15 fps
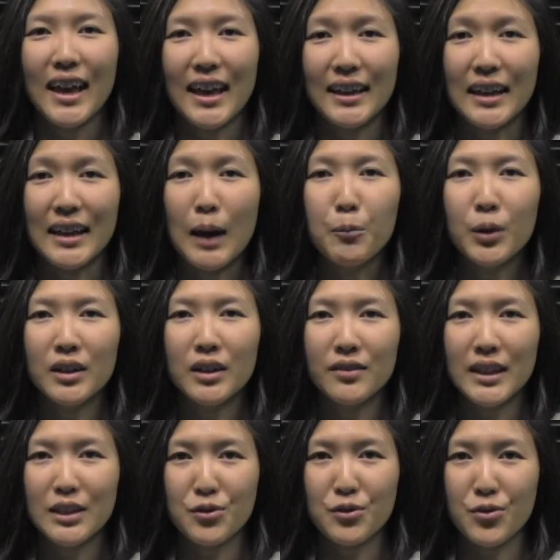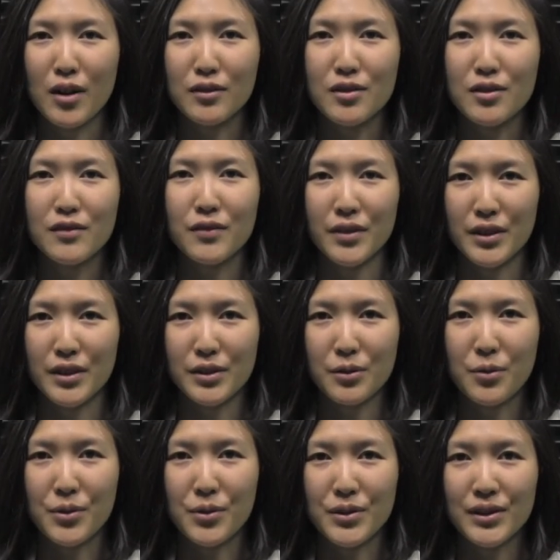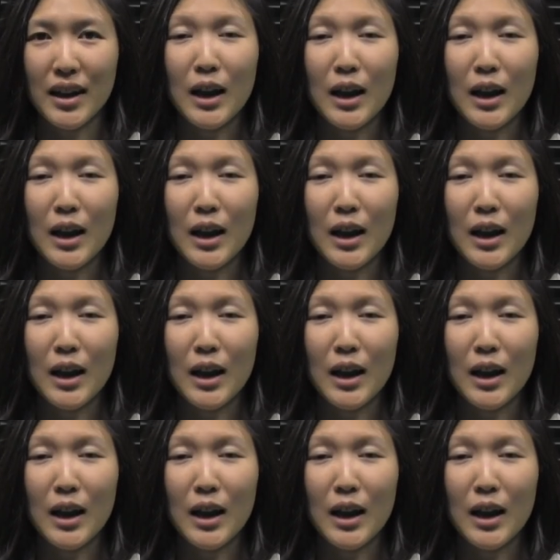and I'm one of the instructors for this course.